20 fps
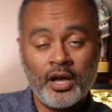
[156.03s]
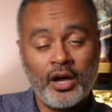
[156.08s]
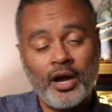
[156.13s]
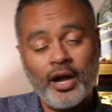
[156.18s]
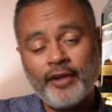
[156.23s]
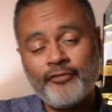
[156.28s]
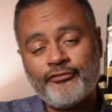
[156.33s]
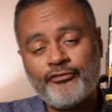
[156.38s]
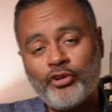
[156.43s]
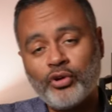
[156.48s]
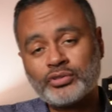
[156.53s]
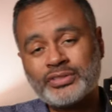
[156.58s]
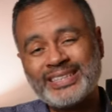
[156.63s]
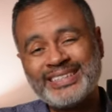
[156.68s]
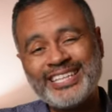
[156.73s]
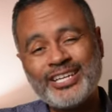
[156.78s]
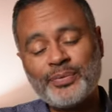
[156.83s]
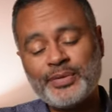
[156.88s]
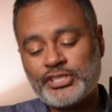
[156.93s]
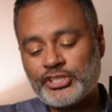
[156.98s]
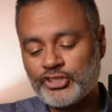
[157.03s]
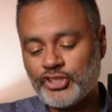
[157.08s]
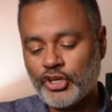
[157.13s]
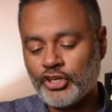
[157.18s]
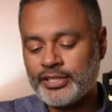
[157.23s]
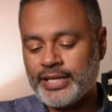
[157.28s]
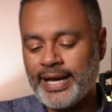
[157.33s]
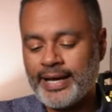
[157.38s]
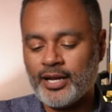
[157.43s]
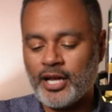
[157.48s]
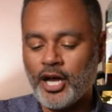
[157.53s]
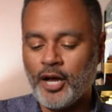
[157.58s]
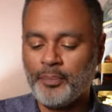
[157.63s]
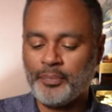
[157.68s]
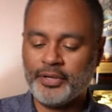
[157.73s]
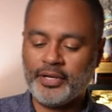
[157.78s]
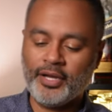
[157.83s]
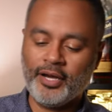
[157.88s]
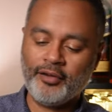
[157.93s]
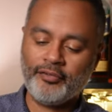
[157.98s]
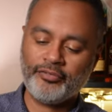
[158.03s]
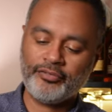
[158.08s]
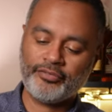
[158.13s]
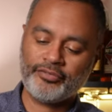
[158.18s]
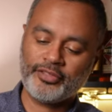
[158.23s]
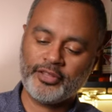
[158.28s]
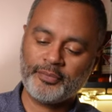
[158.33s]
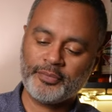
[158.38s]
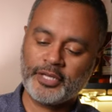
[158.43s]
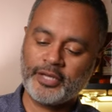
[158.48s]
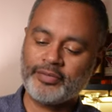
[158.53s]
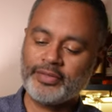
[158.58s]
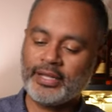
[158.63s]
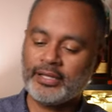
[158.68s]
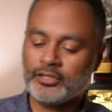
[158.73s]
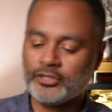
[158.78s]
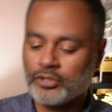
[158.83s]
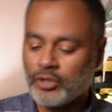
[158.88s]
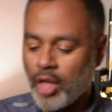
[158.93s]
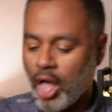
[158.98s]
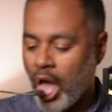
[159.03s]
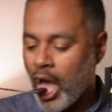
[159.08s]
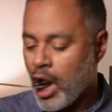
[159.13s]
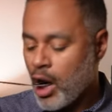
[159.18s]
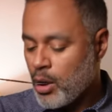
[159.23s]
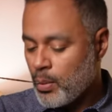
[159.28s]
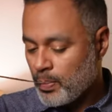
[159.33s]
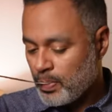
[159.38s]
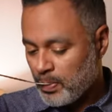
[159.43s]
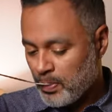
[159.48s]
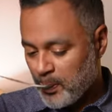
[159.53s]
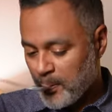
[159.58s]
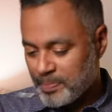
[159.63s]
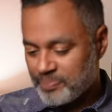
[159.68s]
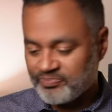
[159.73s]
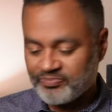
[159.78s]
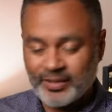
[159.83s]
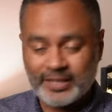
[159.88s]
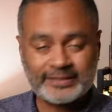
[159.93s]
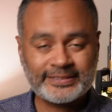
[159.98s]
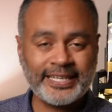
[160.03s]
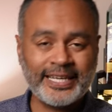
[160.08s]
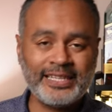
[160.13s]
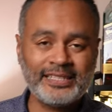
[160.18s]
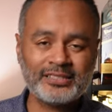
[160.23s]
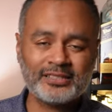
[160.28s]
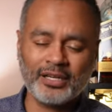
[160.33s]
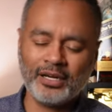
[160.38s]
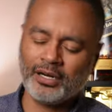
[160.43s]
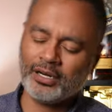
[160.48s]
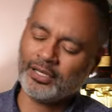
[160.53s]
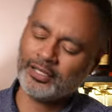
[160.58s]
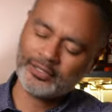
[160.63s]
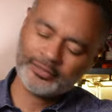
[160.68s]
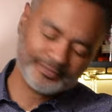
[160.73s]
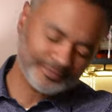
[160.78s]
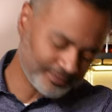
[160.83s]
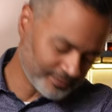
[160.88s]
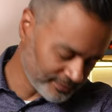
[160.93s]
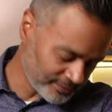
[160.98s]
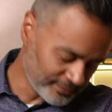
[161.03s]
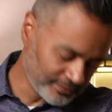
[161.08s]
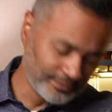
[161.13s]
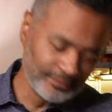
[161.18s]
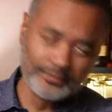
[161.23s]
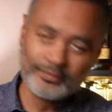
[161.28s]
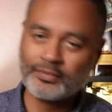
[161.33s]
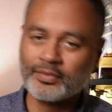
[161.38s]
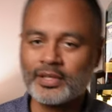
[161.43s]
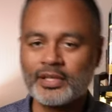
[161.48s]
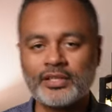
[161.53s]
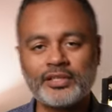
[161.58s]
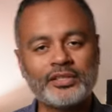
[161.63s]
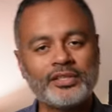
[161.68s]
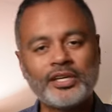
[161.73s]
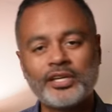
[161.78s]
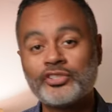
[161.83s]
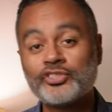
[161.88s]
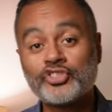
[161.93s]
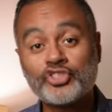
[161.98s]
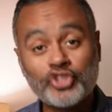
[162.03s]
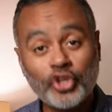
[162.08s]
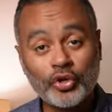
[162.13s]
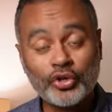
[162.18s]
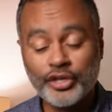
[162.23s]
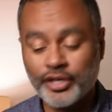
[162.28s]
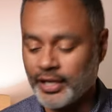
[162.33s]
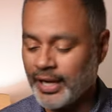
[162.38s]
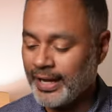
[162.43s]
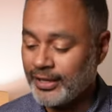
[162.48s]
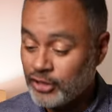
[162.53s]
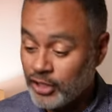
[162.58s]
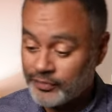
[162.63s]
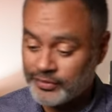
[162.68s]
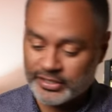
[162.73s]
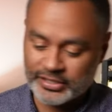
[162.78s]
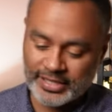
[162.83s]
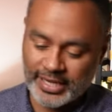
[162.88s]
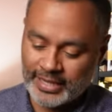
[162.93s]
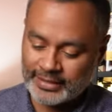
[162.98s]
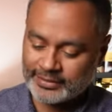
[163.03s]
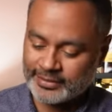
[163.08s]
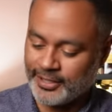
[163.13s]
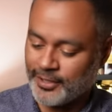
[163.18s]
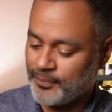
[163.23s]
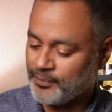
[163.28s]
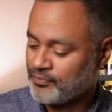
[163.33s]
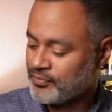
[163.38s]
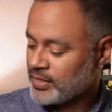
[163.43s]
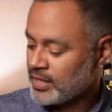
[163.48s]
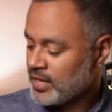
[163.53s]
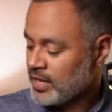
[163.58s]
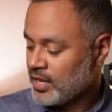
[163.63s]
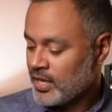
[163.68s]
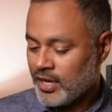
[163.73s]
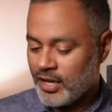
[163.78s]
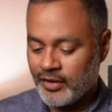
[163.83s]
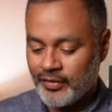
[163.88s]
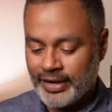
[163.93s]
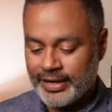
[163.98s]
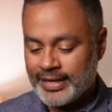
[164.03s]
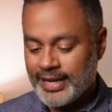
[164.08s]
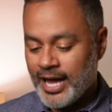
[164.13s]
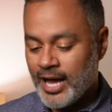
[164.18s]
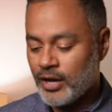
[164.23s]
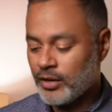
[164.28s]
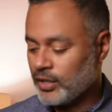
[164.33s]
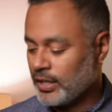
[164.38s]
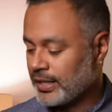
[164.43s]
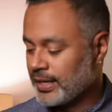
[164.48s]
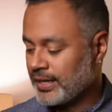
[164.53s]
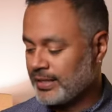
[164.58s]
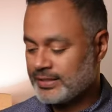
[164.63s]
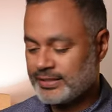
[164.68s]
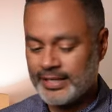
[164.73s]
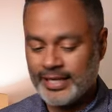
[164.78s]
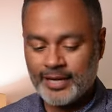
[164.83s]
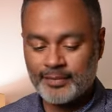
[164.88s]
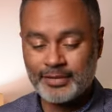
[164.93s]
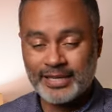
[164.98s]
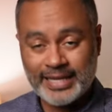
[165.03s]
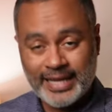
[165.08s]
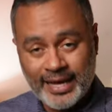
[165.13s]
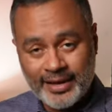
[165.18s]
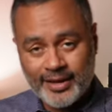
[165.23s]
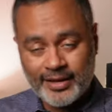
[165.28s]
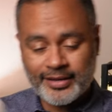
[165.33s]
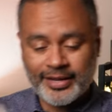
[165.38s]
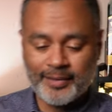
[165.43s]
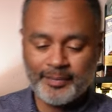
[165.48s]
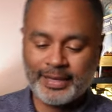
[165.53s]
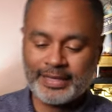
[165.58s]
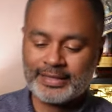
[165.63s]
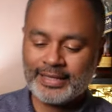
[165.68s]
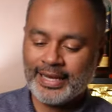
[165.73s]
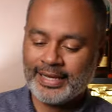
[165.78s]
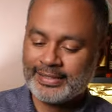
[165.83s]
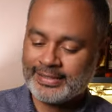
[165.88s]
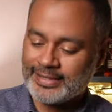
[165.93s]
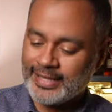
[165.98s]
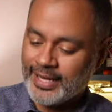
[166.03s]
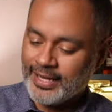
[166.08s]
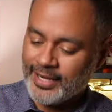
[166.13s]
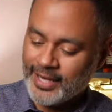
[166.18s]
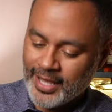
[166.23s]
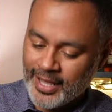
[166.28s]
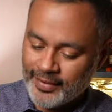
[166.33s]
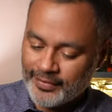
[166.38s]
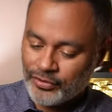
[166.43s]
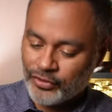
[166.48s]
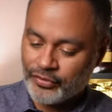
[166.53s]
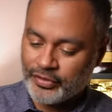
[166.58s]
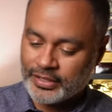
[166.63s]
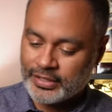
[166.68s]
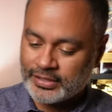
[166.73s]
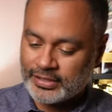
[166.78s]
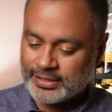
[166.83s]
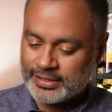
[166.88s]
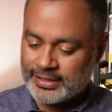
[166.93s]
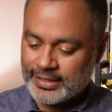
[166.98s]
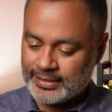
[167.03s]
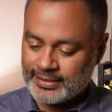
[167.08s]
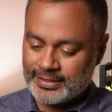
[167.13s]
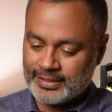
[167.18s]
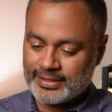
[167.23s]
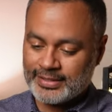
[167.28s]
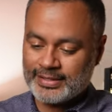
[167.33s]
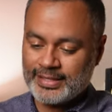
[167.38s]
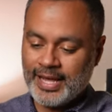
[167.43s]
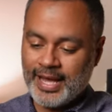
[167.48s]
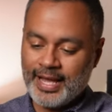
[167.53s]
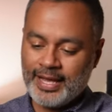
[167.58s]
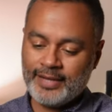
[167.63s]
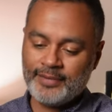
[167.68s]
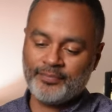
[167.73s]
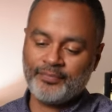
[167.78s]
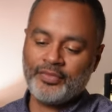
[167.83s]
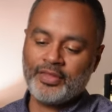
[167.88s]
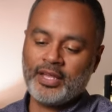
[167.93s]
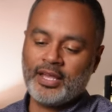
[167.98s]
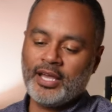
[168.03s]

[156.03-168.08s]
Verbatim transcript: All right, folks, I think we stirred that up enough. Let me give that a little taste. Oh, so good, I love this cocktail. All right, now, like I said, I'm gonna get, uh, get my glass out. I have it already set to the side.